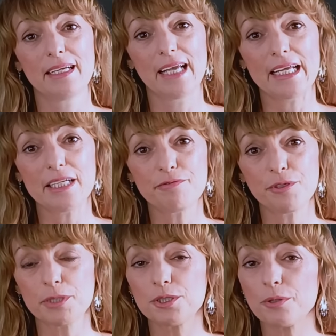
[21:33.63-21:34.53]
And if
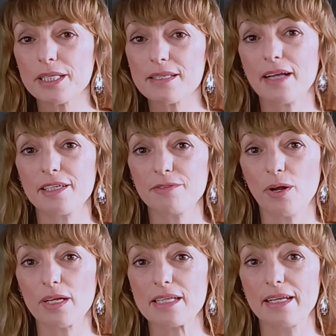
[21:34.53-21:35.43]
you enjoy this kind of
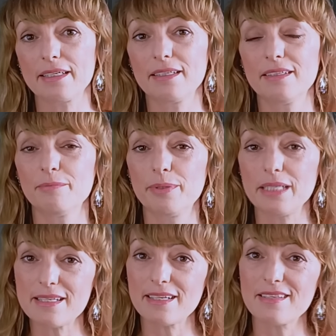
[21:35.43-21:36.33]
content,
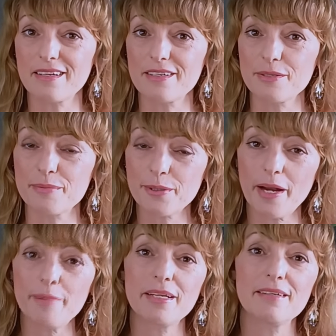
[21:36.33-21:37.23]
please consider
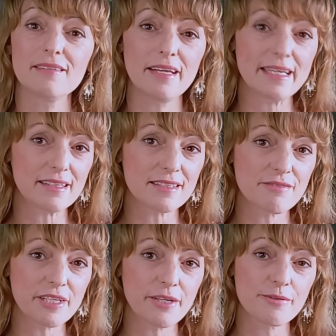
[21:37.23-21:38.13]
subscribing, liking this
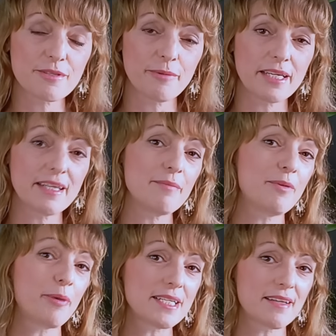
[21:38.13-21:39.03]
video so we can keep
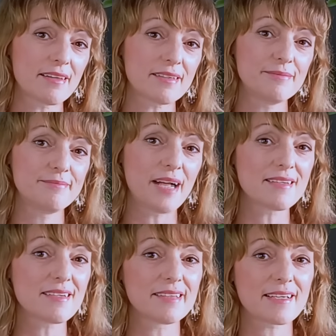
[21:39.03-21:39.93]
going together.
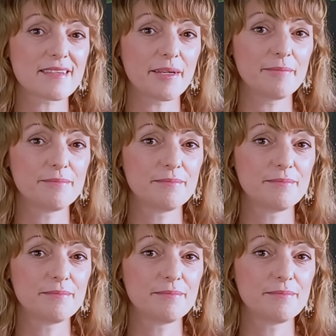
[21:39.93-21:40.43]
Until next time.